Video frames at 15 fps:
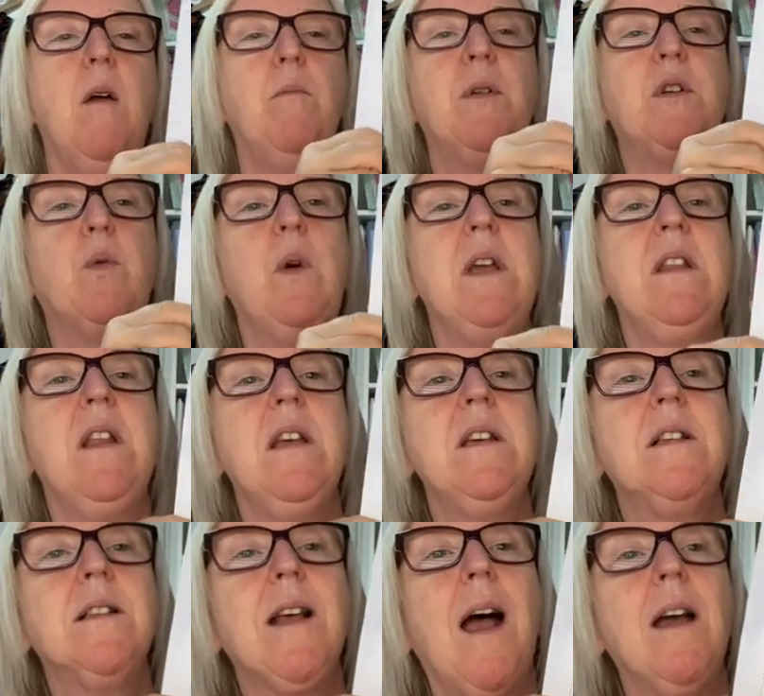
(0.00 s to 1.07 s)
Between these
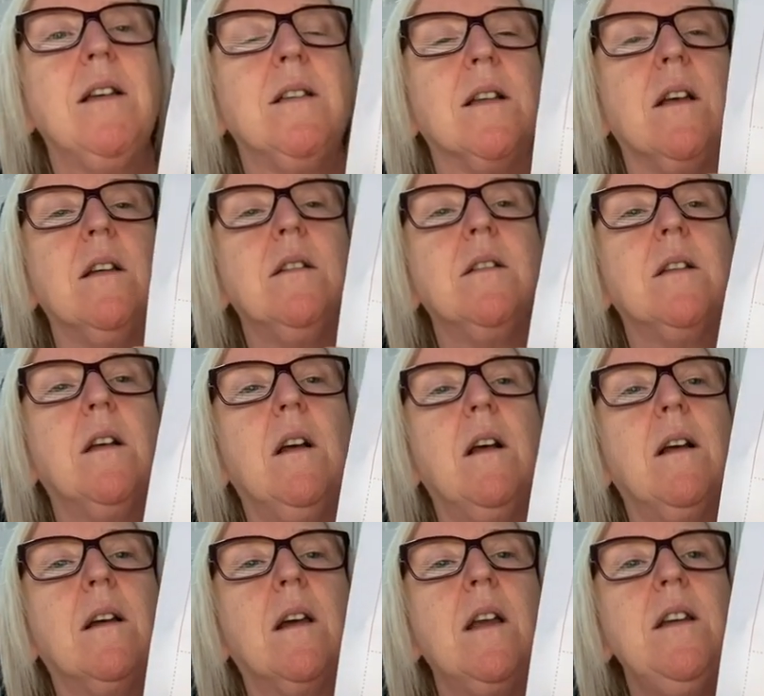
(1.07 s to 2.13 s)
sizes,
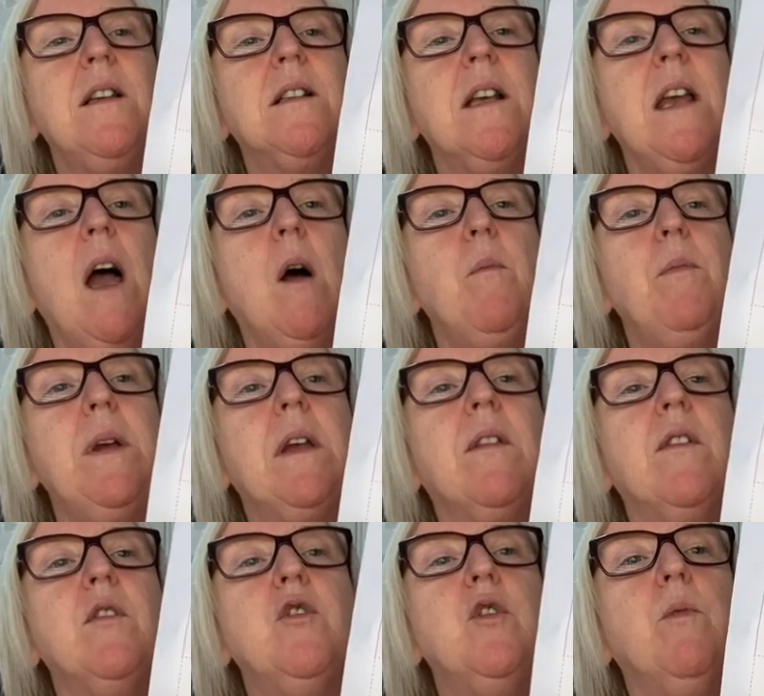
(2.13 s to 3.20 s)
can you see how big
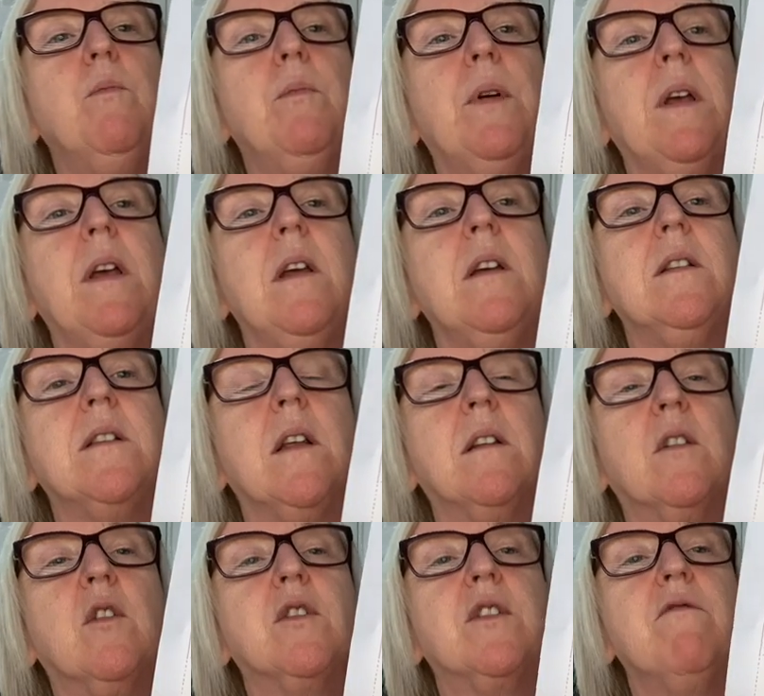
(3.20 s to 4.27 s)
the jumper is?
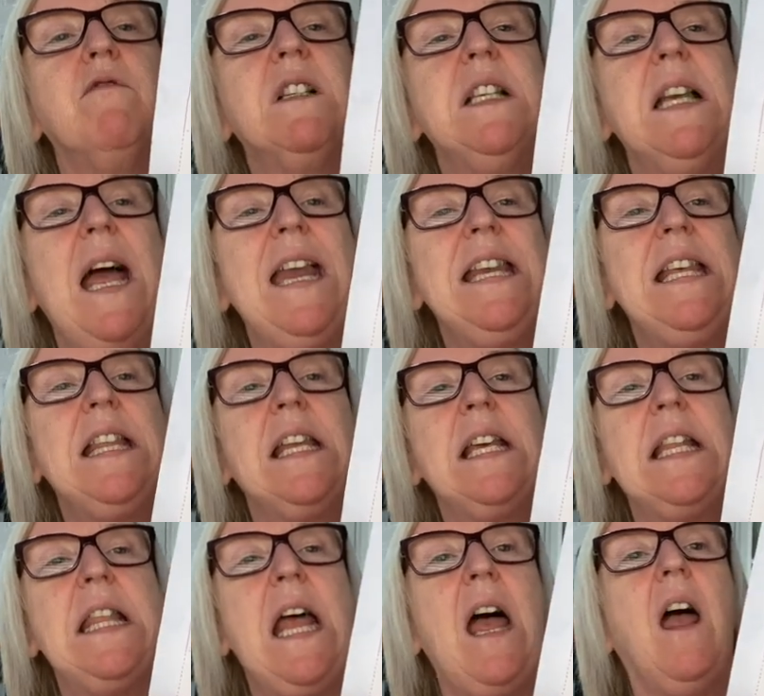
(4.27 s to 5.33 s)
Because there isn't anything
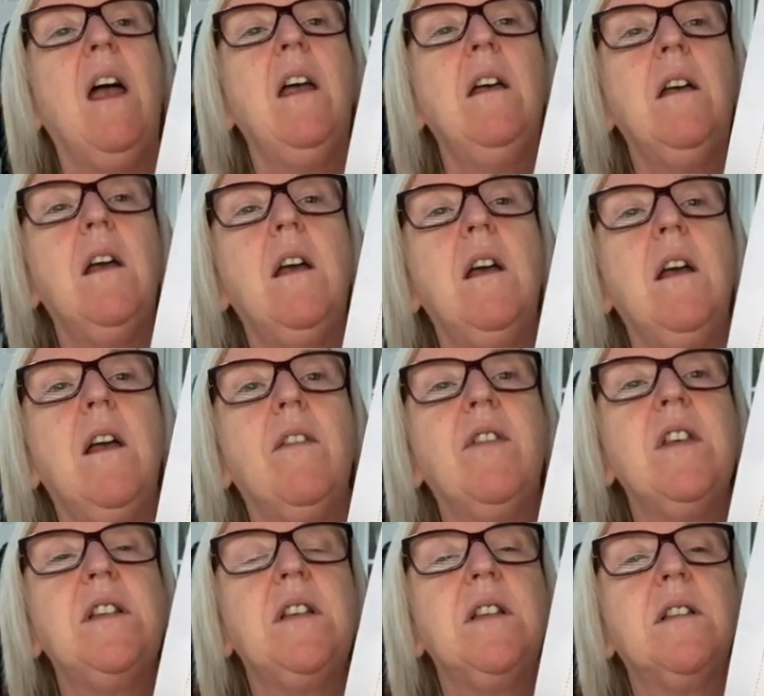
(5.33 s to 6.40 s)
in there.
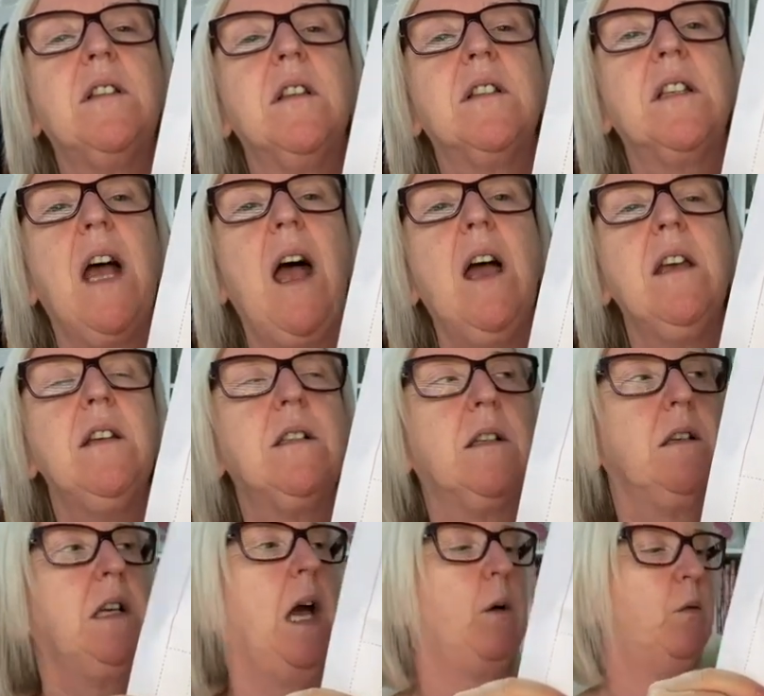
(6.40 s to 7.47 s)
This is the size.
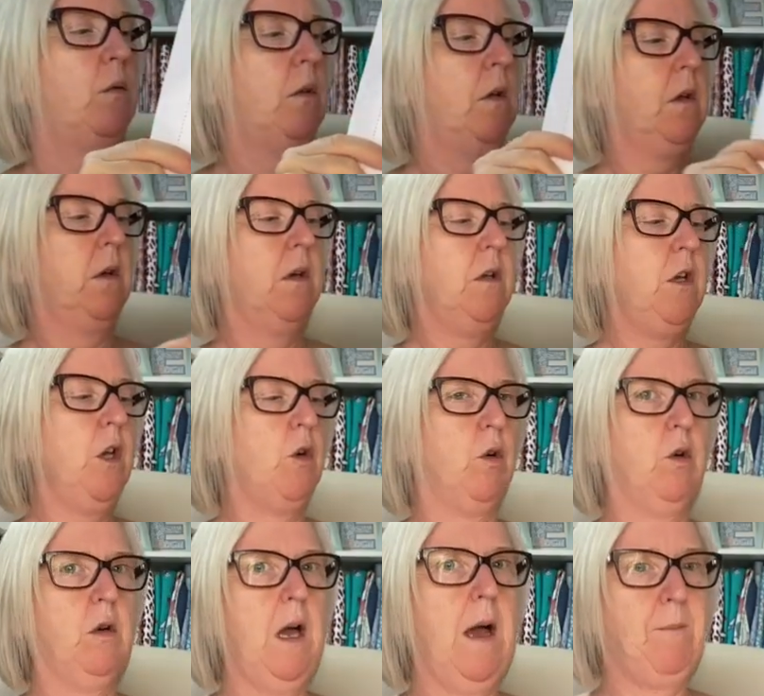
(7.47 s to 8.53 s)
Now, you
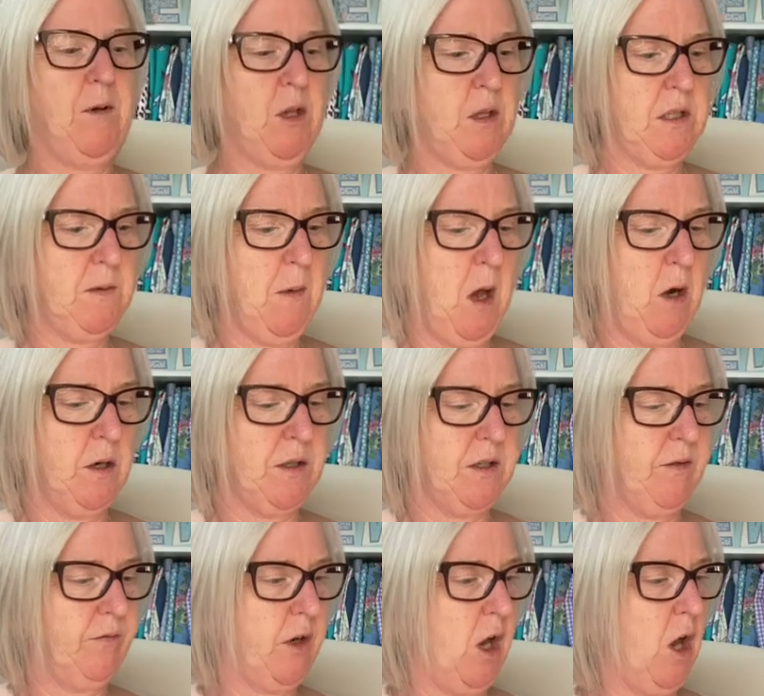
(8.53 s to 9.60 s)
know, I'm not the smallest
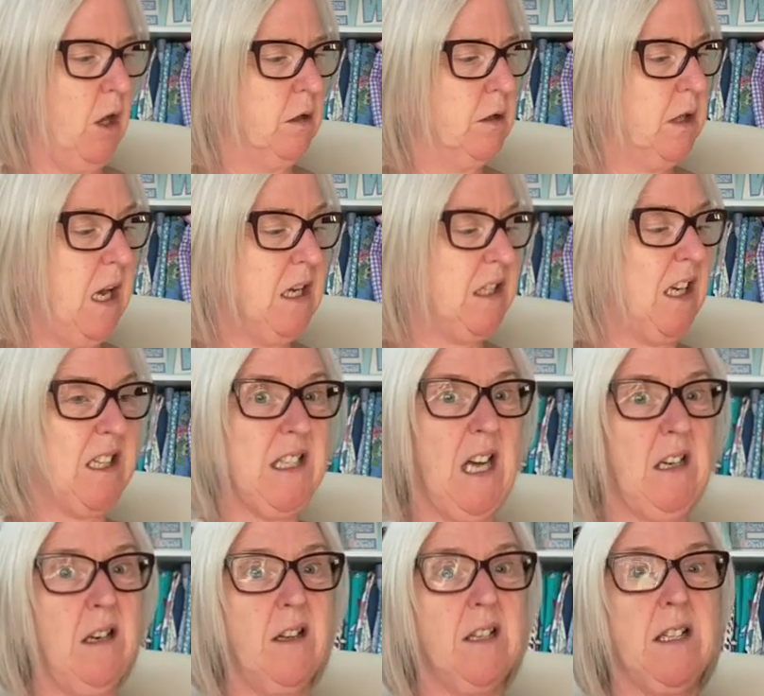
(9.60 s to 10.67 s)
of girls. It's
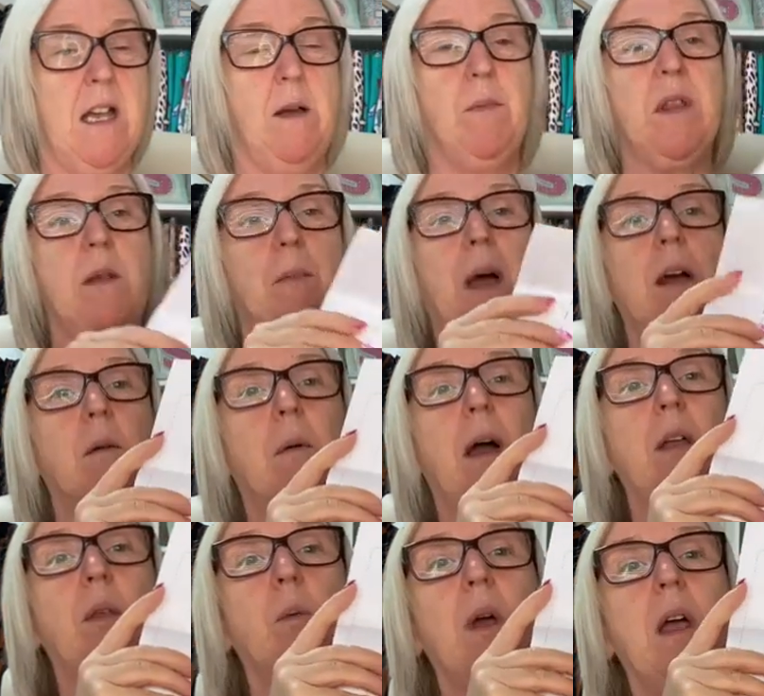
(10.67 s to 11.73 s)
exactly the same at the back,
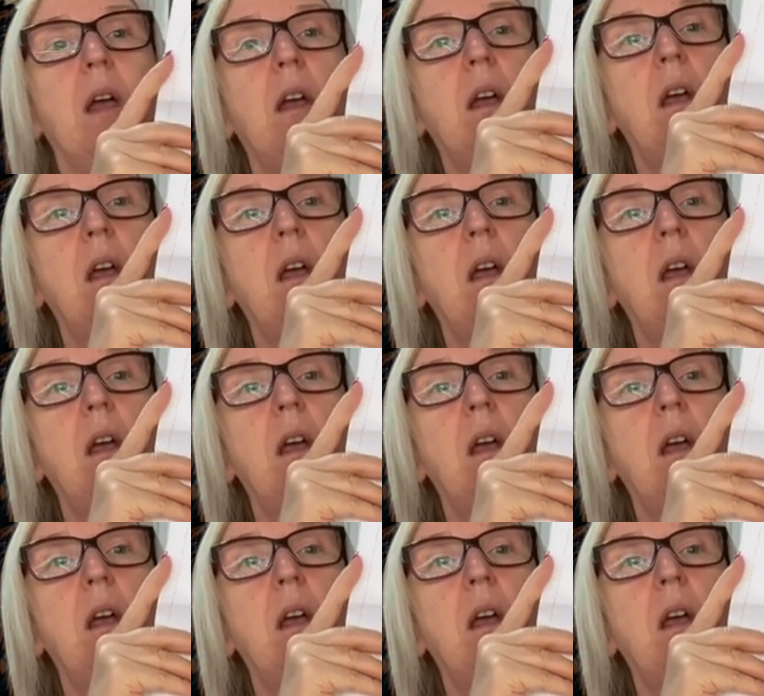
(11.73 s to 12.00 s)
by the way.